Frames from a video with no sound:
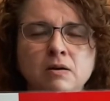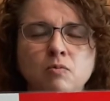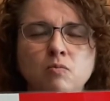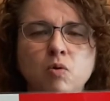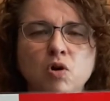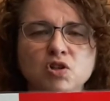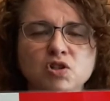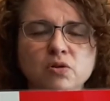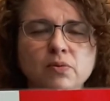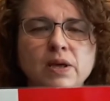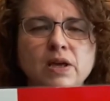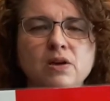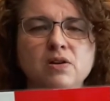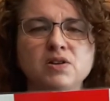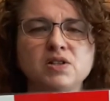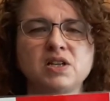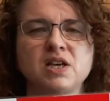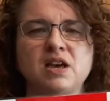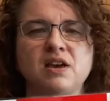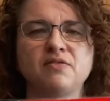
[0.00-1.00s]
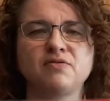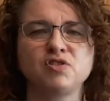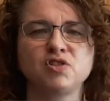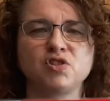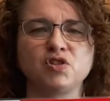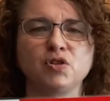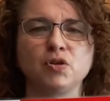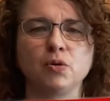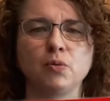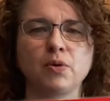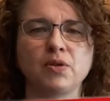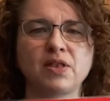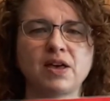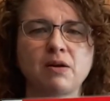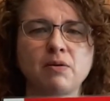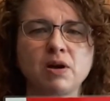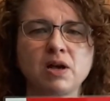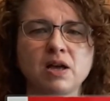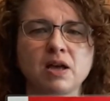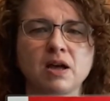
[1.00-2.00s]
What are we going to have to do with
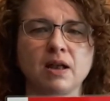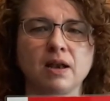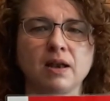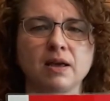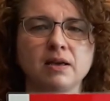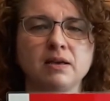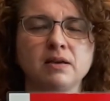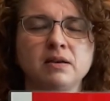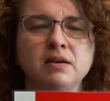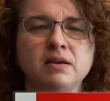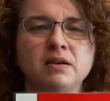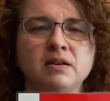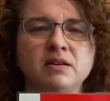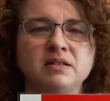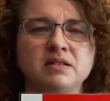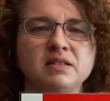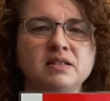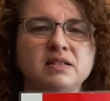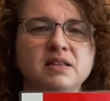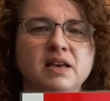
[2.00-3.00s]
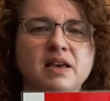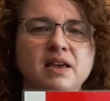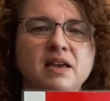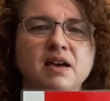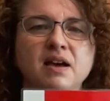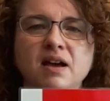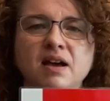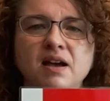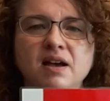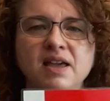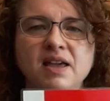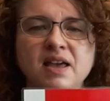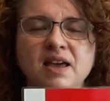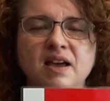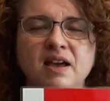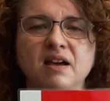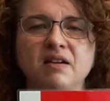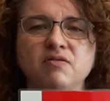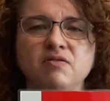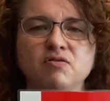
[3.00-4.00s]
our colour to say, I
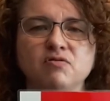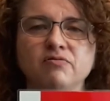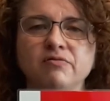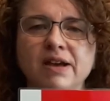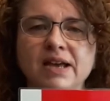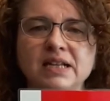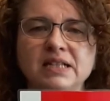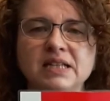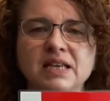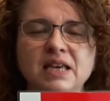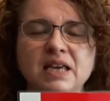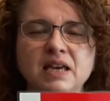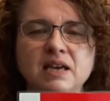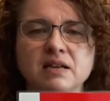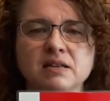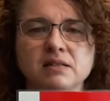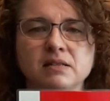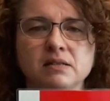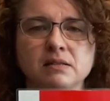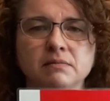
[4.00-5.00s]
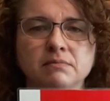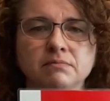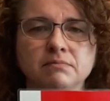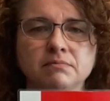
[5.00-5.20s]
have red ears?